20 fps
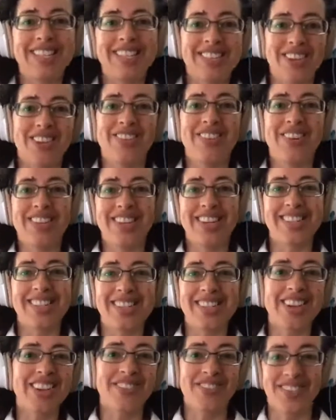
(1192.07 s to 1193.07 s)
some other
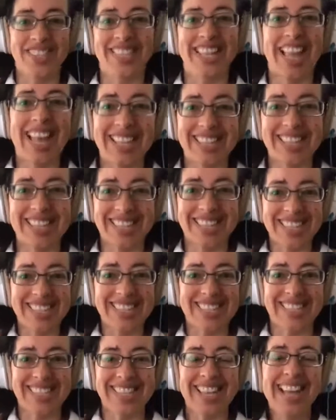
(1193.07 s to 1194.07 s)

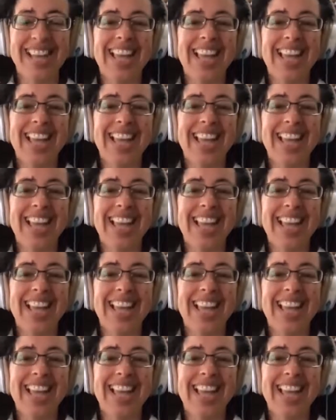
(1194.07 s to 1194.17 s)
circumstances.